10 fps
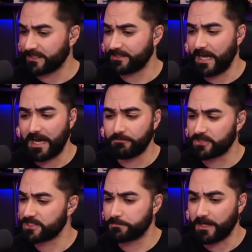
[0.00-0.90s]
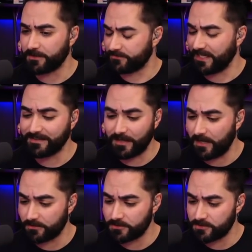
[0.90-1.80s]
like an average spend of ten
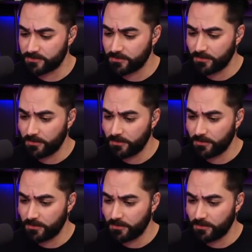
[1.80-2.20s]
dollars